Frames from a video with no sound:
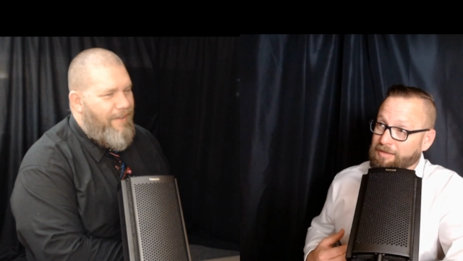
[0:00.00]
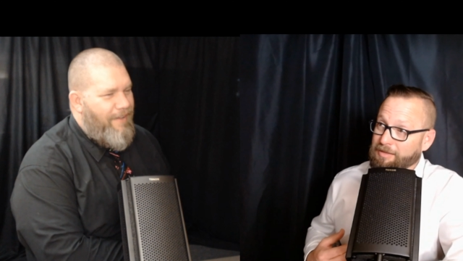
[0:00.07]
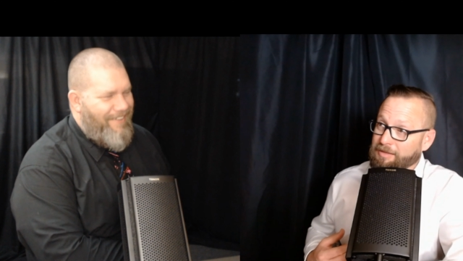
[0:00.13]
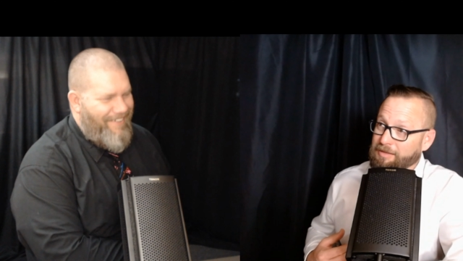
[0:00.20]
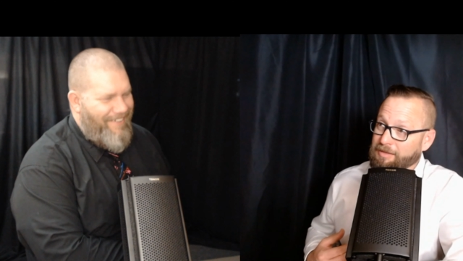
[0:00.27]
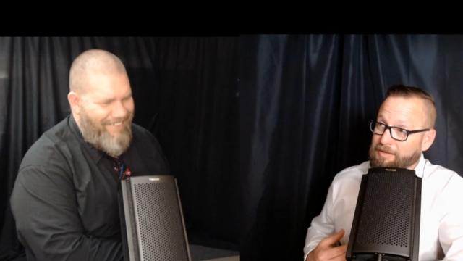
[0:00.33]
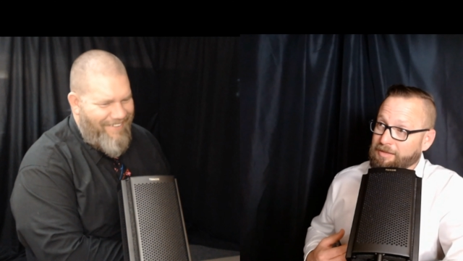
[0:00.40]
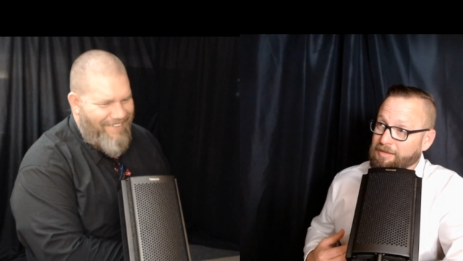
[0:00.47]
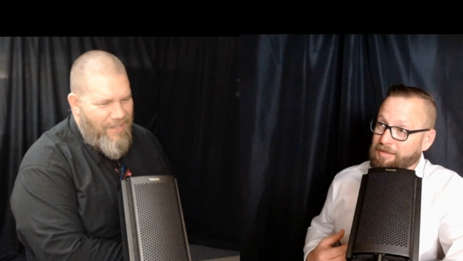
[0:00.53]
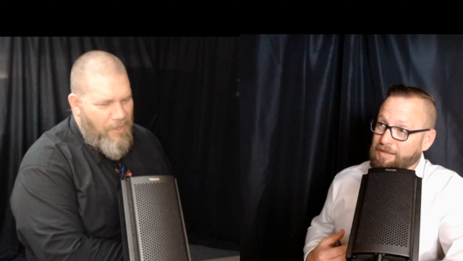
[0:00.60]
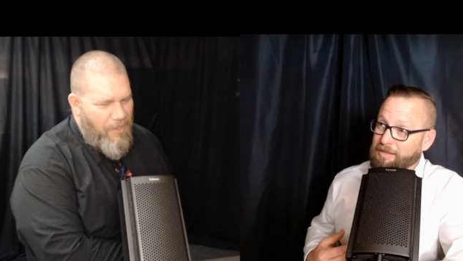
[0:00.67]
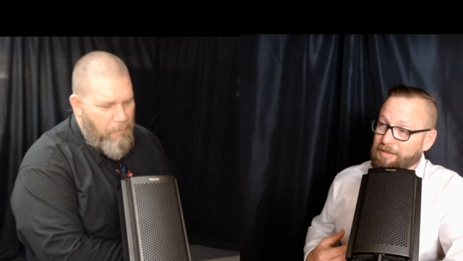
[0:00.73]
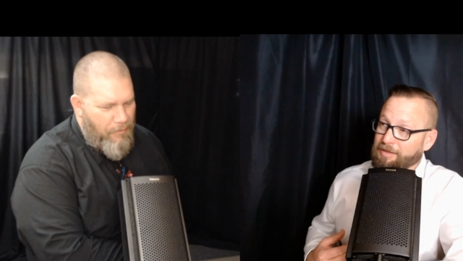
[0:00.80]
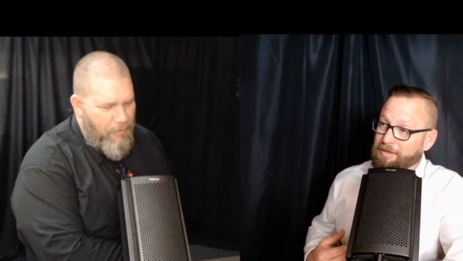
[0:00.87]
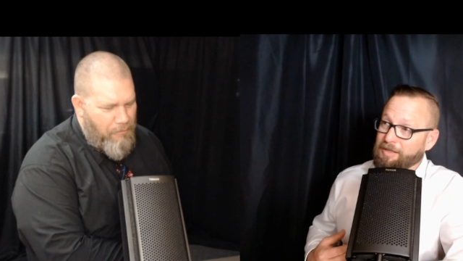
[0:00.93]
Speaker 1: but,
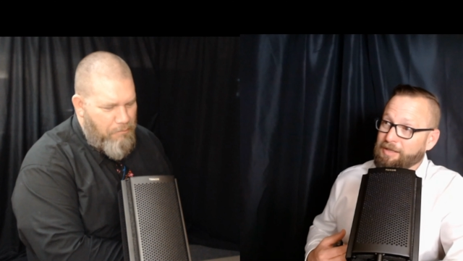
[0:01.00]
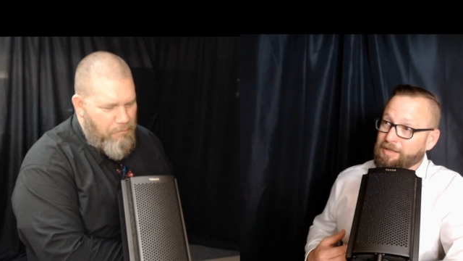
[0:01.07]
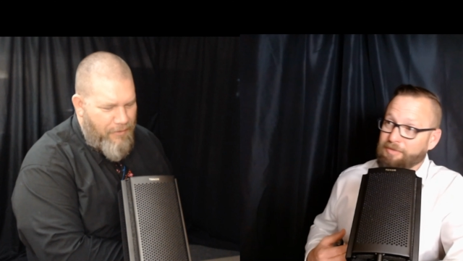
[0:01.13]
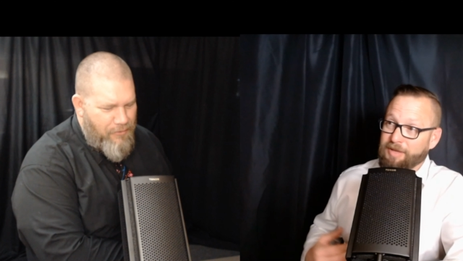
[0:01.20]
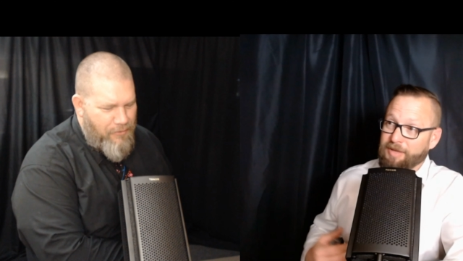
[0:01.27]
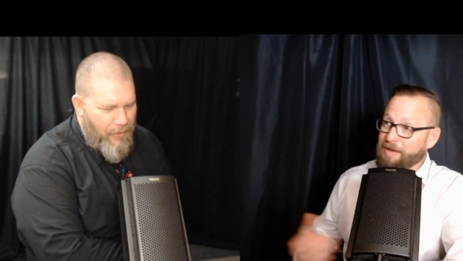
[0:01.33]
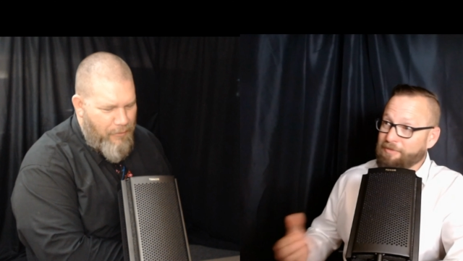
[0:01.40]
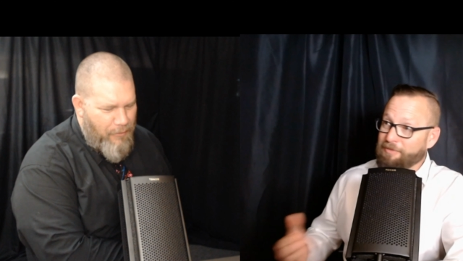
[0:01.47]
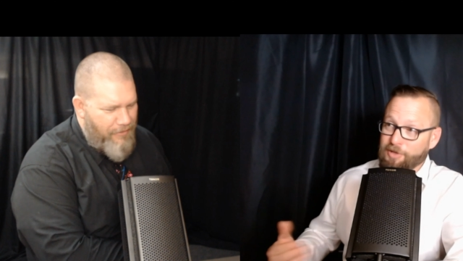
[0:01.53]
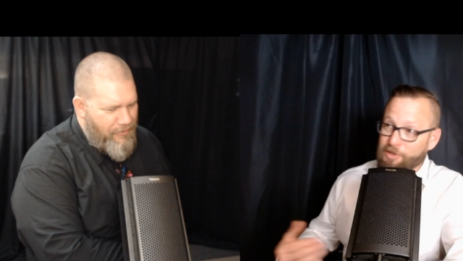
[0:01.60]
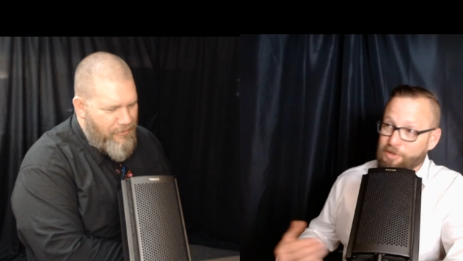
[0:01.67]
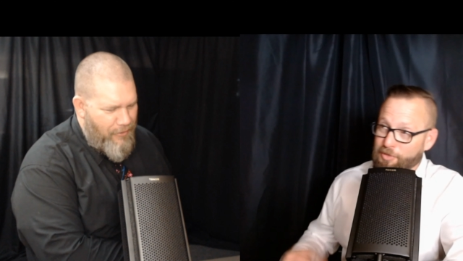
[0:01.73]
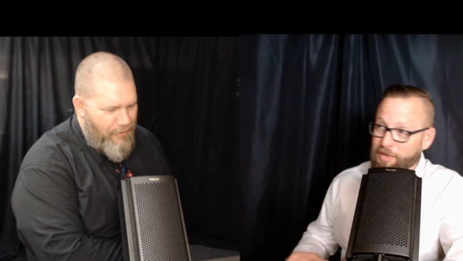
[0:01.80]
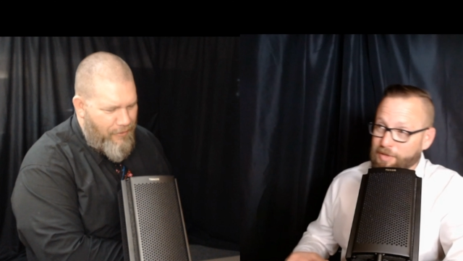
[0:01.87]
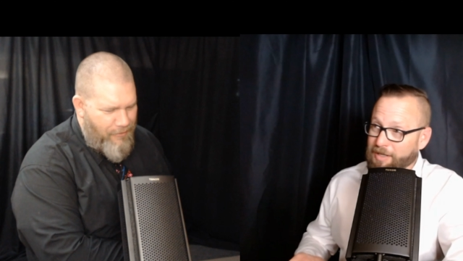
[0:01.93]
if, but if it ain't for you,
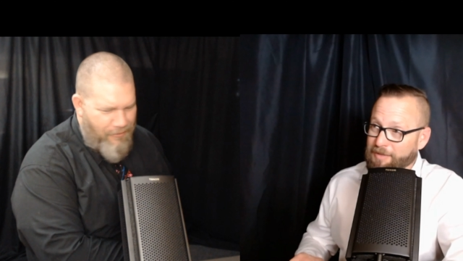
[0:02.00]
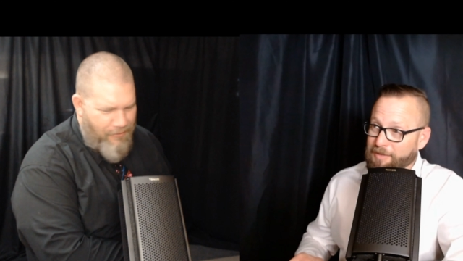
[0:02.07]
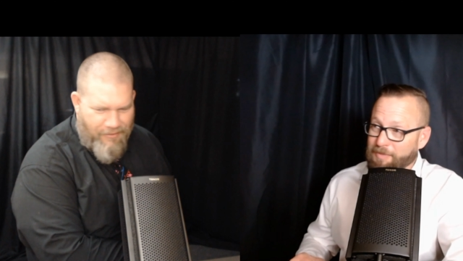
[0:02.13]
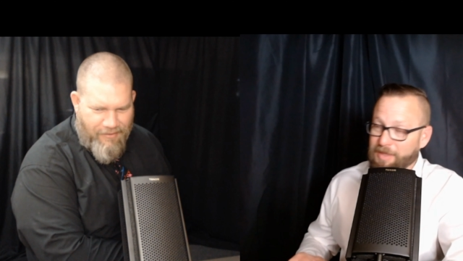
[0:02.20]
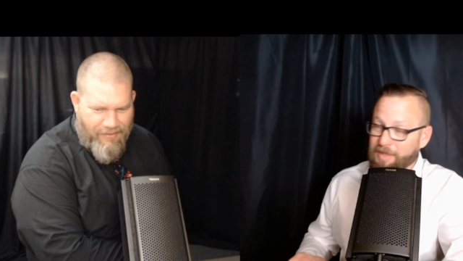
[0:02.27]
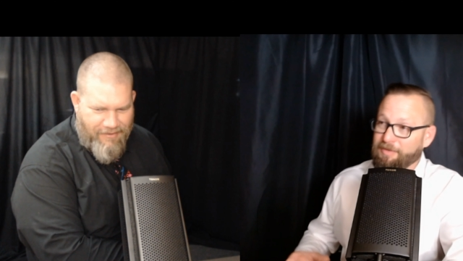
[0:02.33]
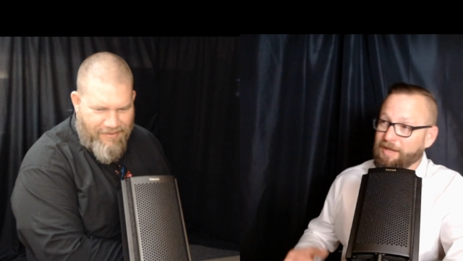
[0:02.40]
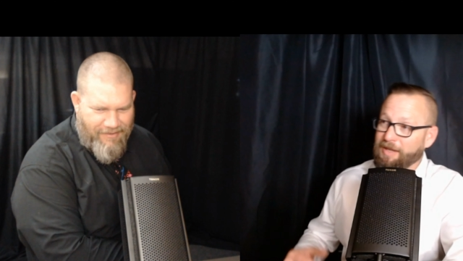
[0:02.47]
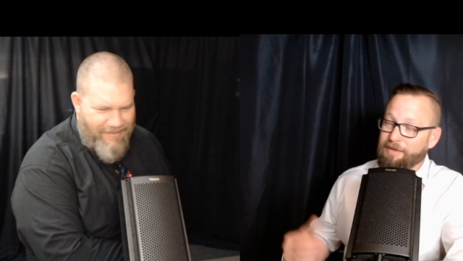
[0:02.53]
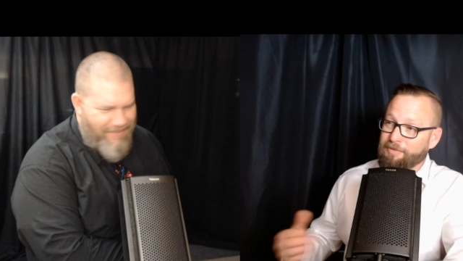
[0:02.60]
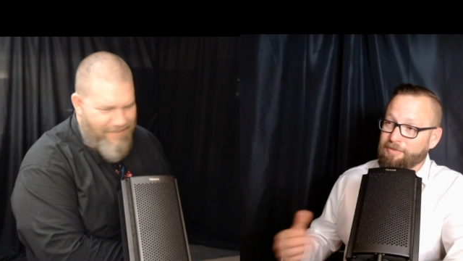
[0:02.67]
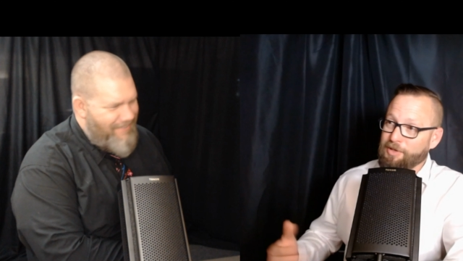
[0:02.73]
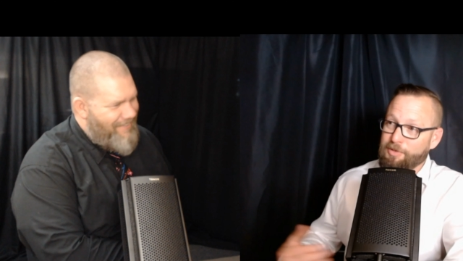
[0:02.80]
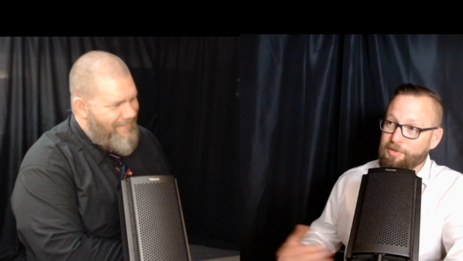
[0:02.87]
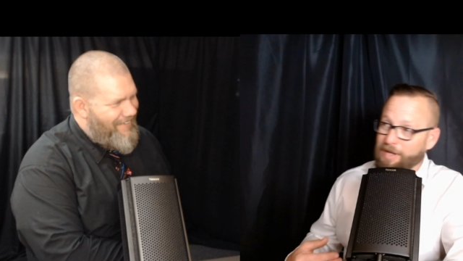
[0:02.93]
yours. if it ain't for
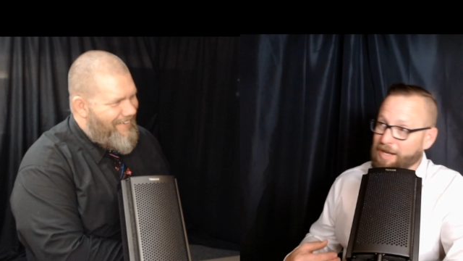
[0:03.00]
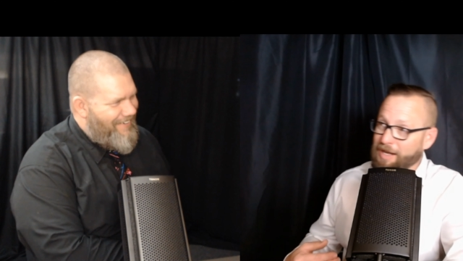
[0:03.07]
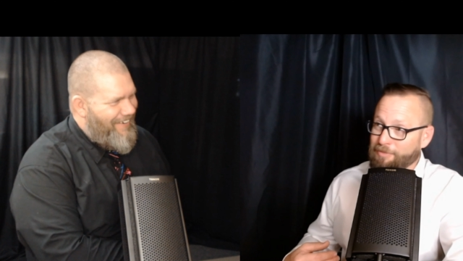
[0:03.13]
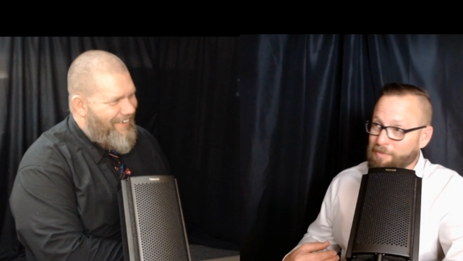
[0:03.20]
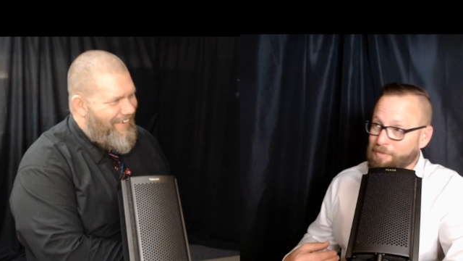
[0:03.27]
you, it ain't for